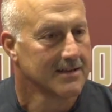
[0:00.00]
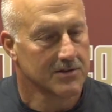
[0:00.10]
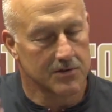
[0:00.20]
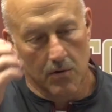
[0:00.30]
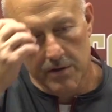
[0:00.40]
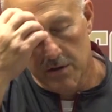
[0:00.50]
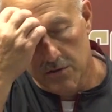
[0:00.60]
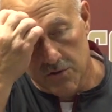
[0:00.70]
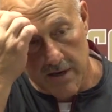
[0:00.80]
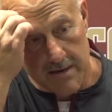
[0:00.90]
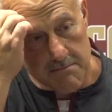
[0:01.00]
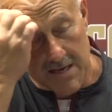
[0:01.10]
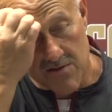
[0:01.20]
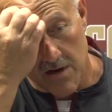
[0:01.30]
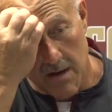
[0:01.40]
So you're trying to
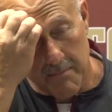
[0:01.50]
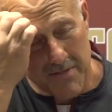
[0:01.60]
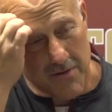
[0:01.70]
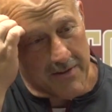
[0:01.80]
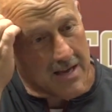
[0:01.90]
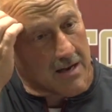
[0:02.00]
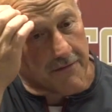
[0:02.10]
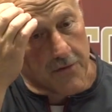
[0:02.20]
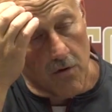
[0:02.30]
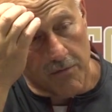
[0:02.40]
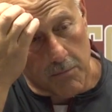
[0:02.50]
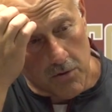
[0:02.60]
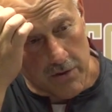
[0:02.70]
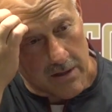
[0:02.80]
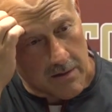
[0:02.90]
mix it up. I thought they hit a few of them
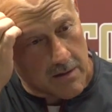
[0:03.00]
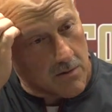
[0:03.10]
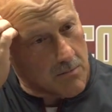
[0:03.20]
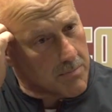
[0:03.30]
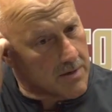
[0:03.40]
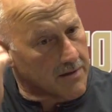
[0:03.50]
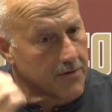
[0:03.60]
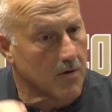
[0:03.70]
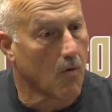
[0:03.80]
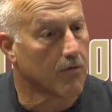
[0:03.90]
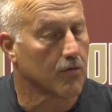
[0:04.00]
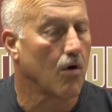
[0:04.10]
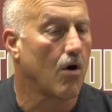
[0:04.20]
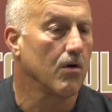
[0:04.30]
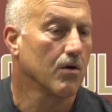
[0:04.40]
early, you know, but I thought
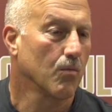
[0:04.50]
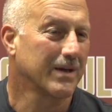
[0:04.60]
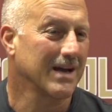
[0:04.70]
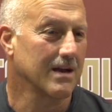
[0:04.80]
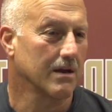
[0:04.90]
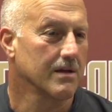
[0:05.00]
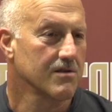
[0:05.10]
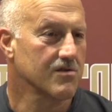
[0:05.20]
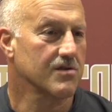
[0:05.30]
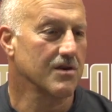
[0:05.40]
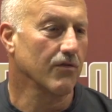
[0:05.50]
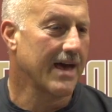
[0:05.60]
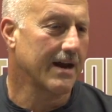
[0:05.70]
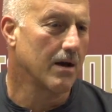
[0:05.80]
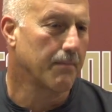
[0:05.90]
overall we kind of sealed
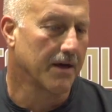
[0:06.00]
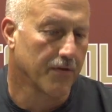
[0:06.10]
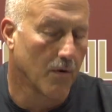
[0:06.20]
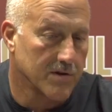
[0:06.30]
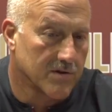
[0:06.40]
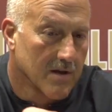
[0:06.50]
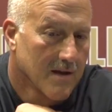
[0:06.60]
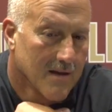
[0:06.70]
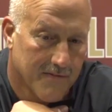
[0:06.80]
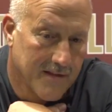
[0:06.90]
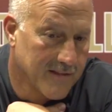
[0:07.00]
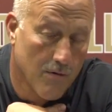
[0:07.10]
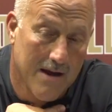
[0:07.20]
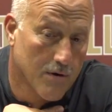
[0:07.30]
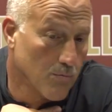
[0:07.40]
that up. I think they
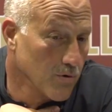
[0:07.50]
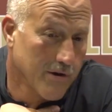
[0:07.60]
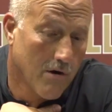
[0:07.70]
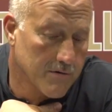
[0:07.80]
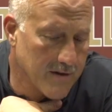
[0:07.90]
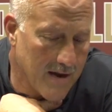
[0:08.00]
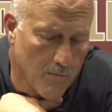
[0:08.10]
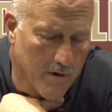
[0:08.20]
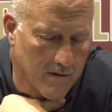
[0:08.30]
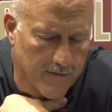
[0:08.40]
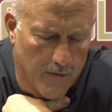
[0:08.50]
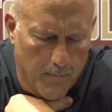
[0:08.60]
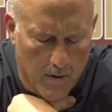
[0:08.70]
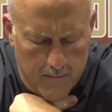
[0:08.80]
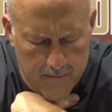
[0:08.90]
were having a really hard time running the
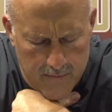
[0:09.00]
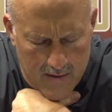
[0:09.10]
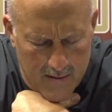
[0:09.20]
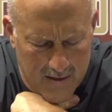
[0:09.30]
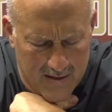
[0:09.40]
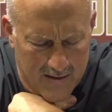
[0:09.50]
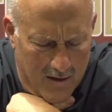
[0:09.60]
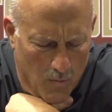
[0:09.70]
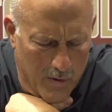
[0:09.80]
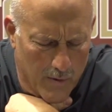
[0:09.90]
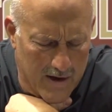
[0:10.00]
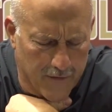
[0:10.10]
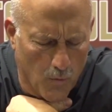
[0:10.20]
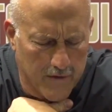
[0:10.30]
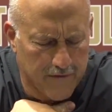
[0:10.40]
football. I mean, we ran
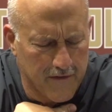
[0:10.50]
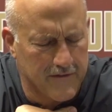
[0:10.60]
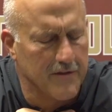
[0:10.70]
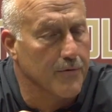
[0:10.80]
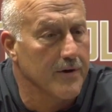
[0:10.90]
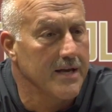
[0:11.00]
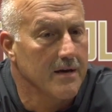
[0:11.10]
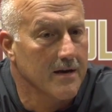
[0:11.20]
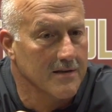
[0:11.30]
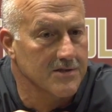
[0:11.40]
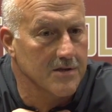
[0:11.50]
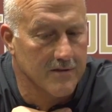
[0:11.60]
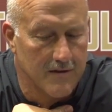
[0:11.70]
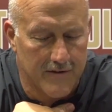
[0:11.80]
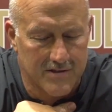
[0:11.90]
for 153 against their
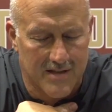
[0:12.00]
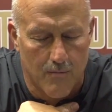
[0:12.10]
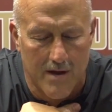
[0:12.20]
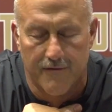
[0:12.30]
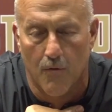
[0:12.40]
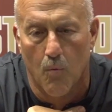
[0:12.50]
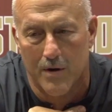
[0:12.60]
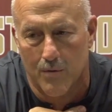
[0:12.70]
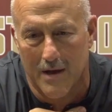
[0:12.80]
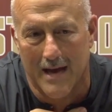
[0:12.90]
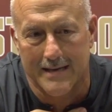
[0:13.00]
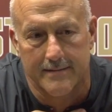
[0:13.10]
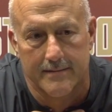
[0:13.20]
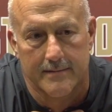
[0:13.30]
defense. They ran for 109.